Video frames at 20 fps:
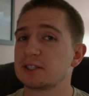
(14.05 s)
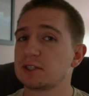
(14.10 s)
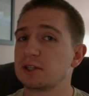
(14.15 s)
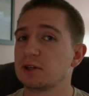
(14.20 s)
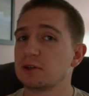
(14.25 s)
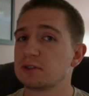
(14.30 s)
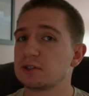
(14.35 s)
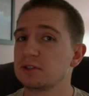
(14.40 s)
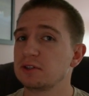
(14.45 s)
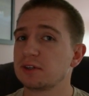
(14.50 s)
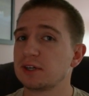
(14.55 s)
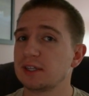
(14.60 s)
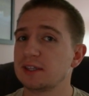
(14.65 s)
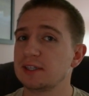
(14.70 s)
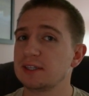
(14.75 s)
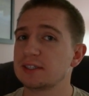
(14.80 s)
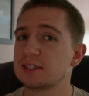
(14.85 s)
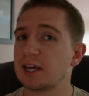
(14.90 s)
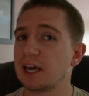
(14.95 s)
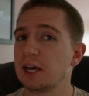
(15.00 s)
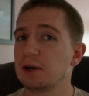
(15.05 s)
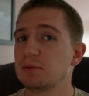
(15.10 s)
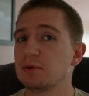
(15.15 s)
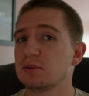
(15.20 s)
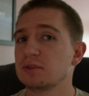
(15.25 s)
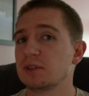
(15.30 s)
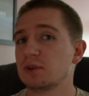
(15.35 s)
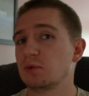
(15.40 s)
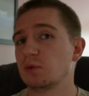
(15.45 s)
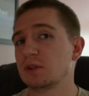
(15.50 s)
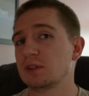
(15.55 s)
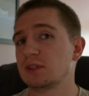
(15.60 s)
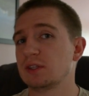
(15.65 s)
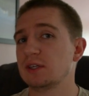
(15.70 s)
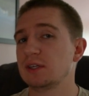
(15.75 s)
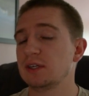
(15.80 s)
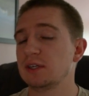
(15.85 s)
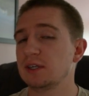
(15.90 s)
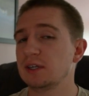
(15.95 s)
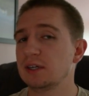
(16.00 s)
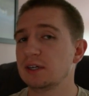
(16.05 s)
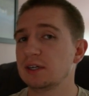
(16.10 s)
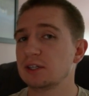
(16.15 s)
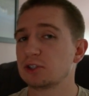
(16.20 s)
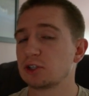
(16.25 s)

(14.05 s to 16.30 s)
close look at these cables and what the